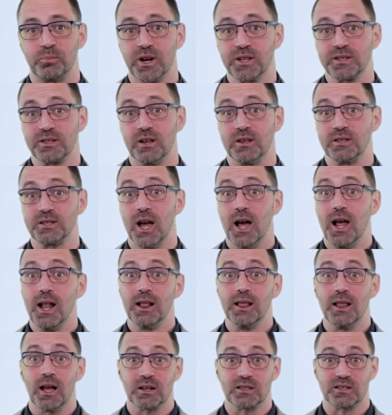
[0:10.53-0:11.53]
Brussels,
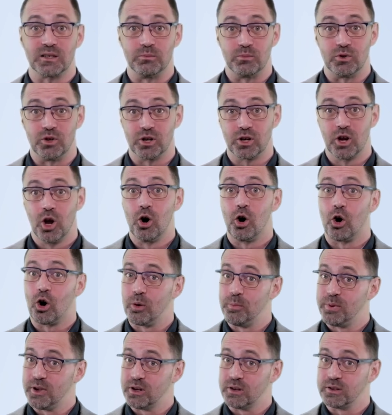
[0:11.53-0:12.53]
Luxembourg,
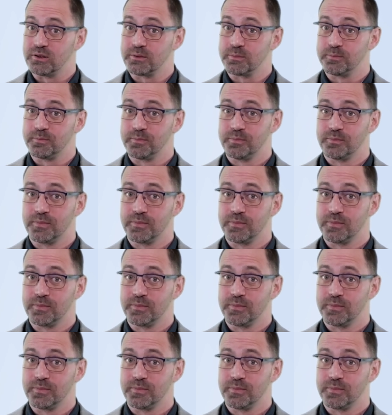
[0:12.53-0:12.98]
or beyond.